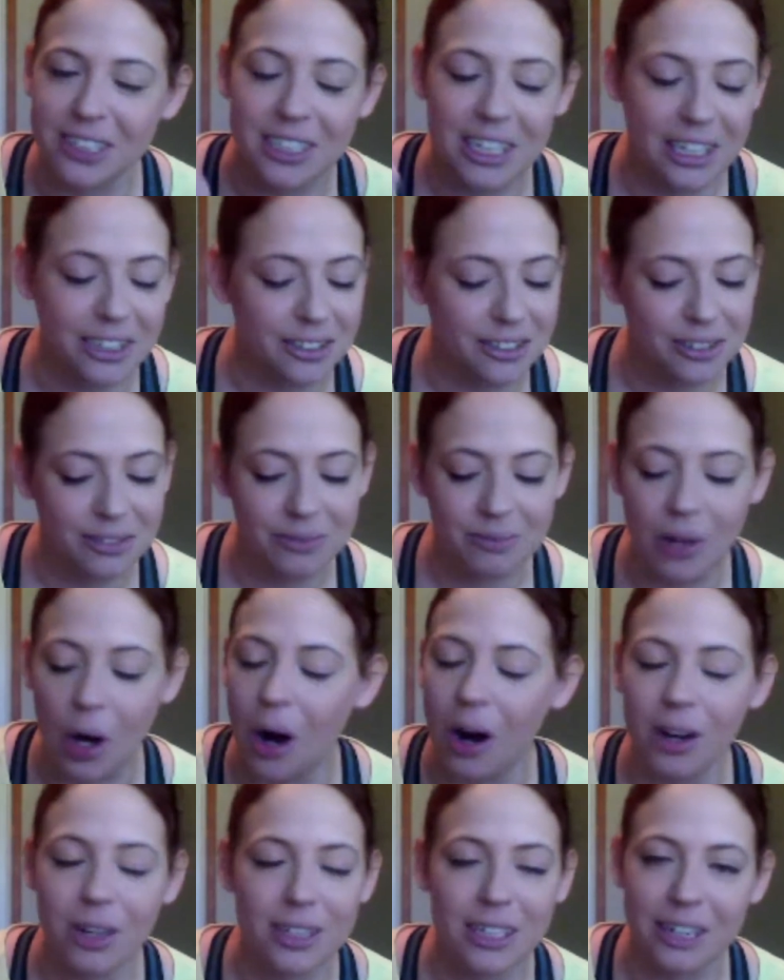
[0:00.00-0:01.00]
I
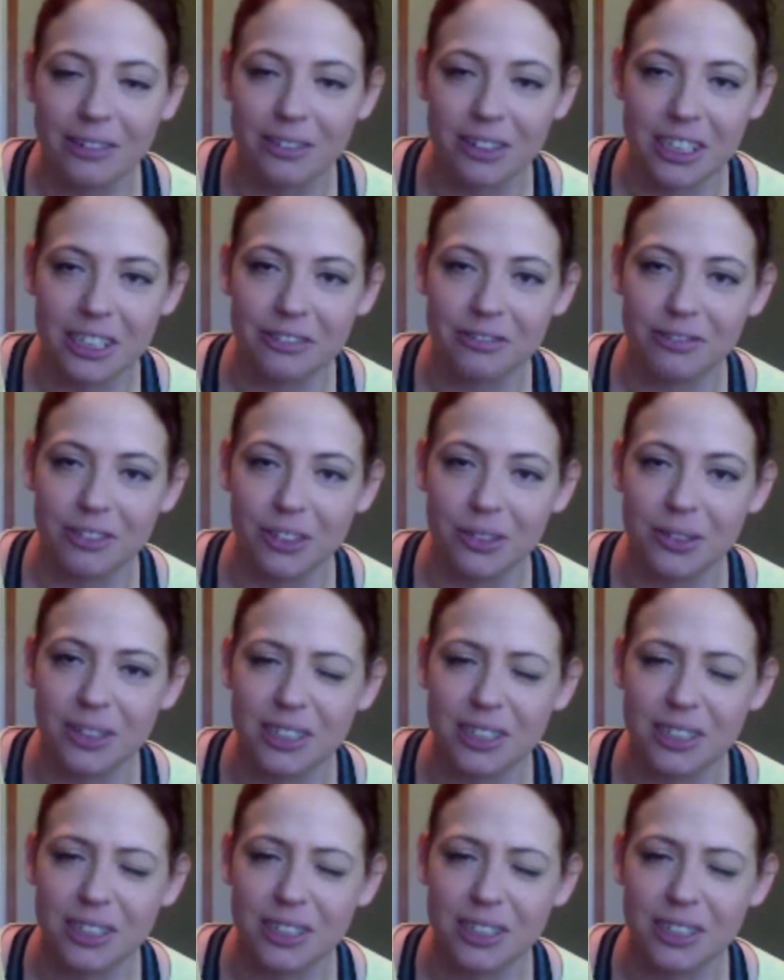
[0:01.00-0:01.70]
hardly ever eat fruits,